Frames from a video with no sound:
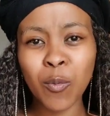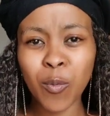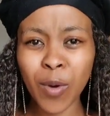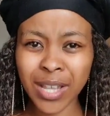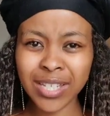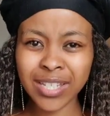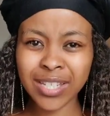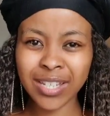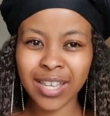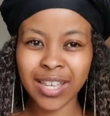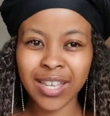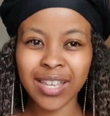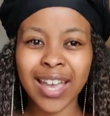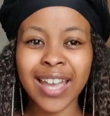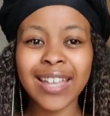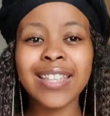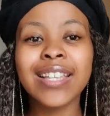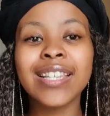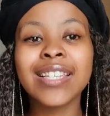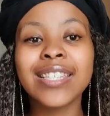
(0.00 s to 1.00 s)
watching
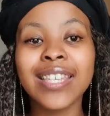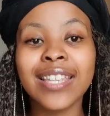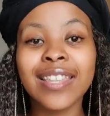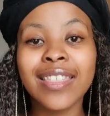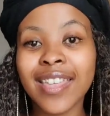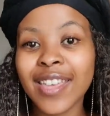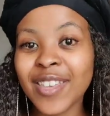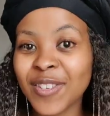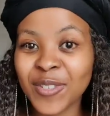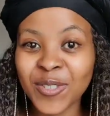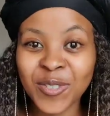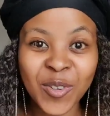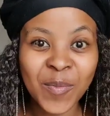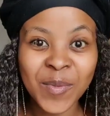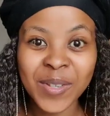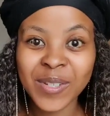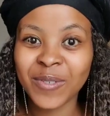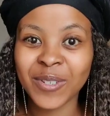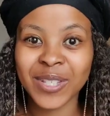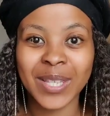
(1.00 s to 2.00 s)
I nearly said thank you so
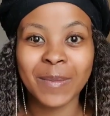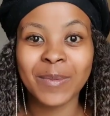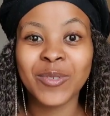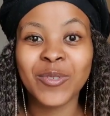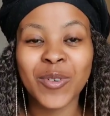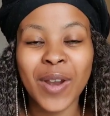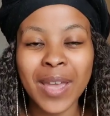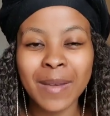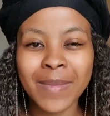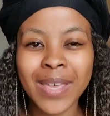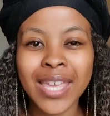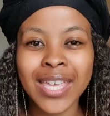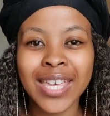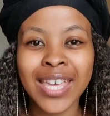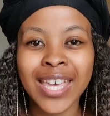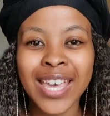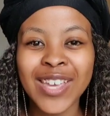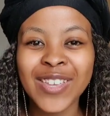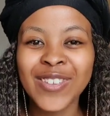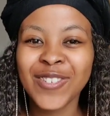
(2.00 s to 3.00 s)
much for subscribing
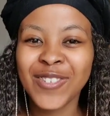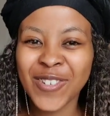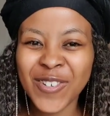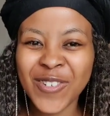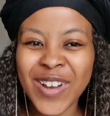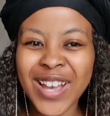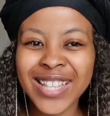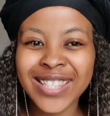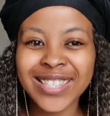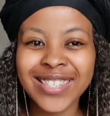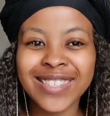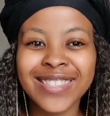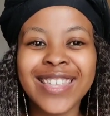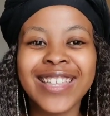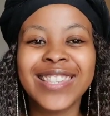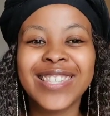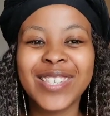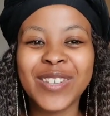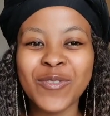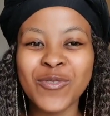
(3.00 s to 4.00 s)
you know what
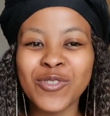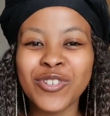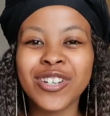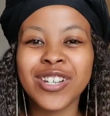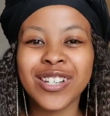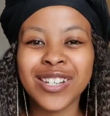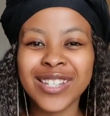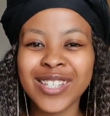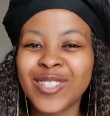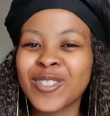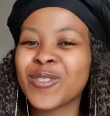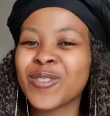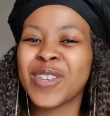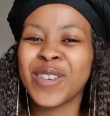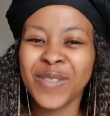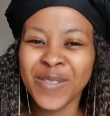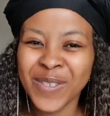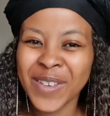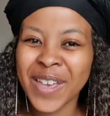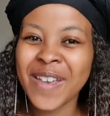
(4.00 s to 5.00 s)
that's a word so
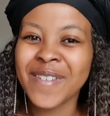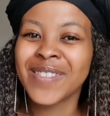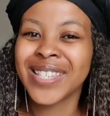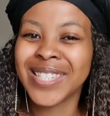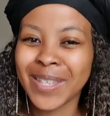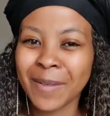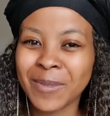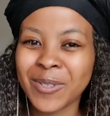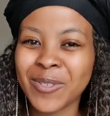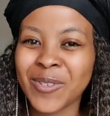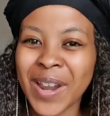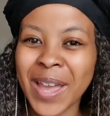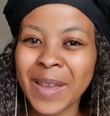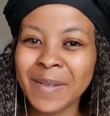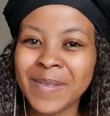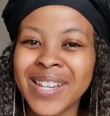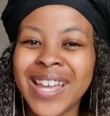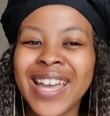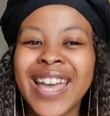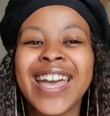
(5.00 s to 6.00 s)
if you haven't
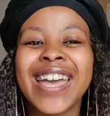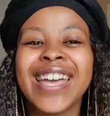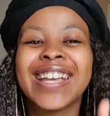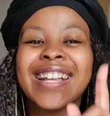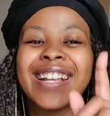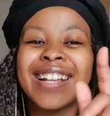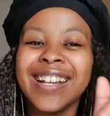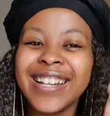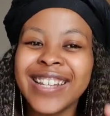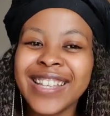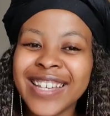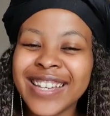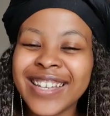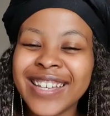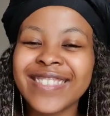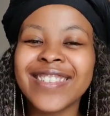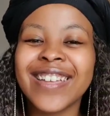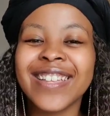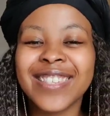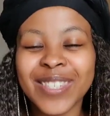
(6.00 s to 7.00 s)
subscribed click
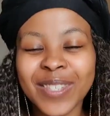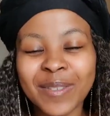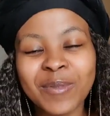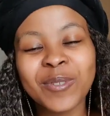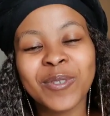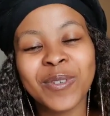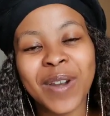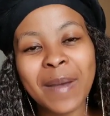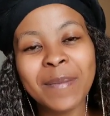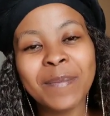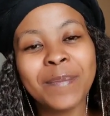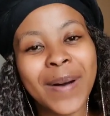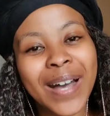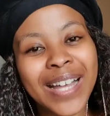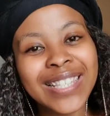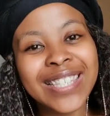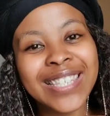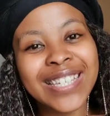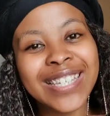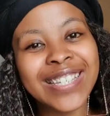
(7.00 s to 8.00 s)
that subscribe
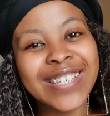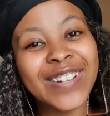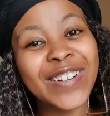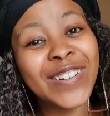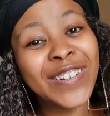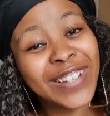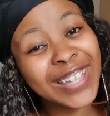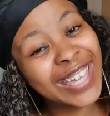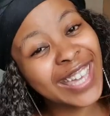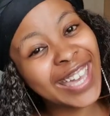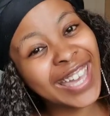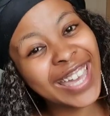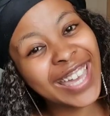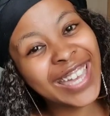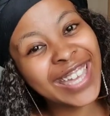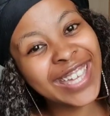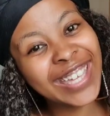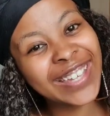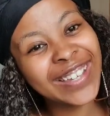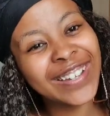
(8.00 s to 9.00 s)
button
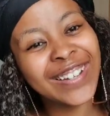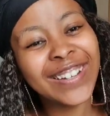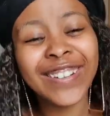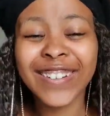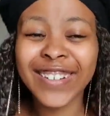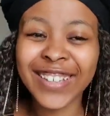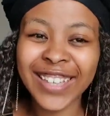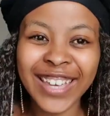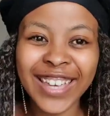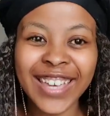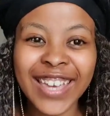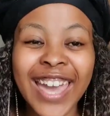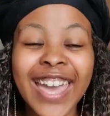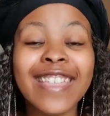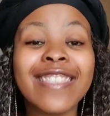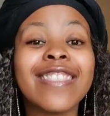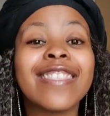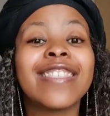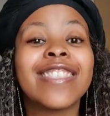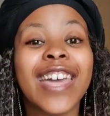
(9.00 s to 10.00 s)
okay okay
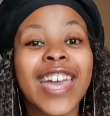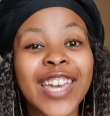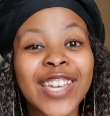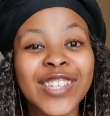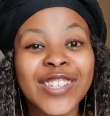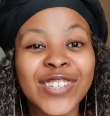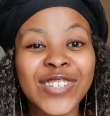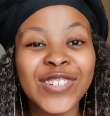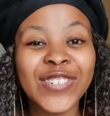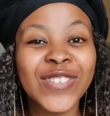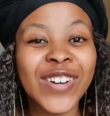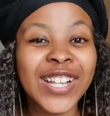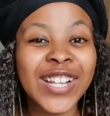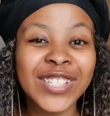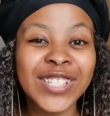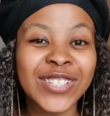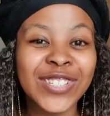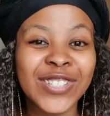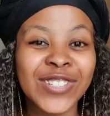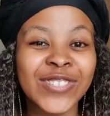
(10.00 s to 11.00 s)
and thank you while
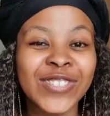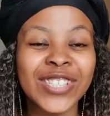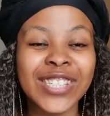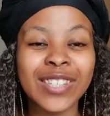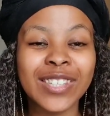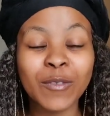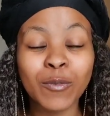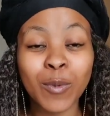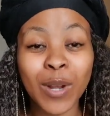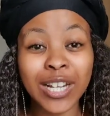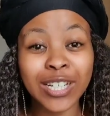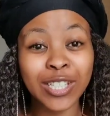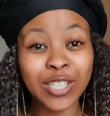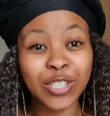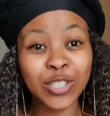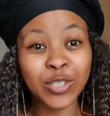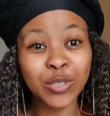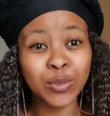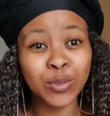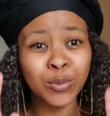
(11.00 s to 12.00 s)
you do while
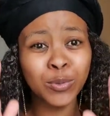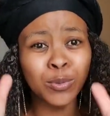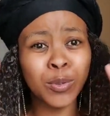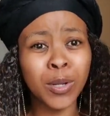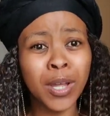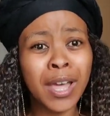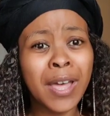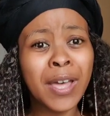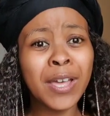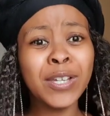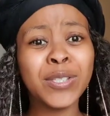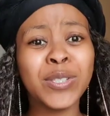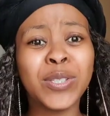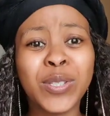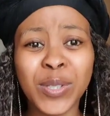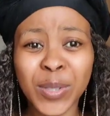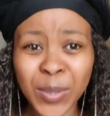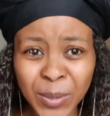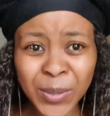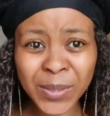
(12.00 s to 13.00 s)
you
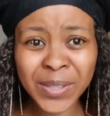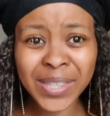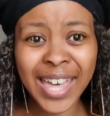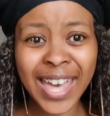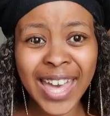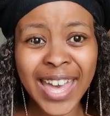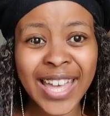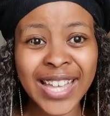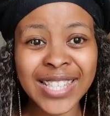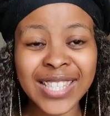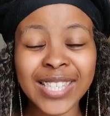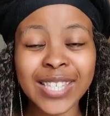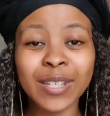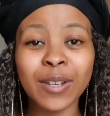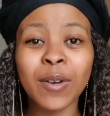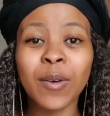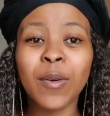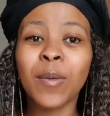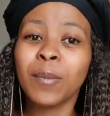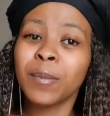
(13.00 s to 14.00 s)
do that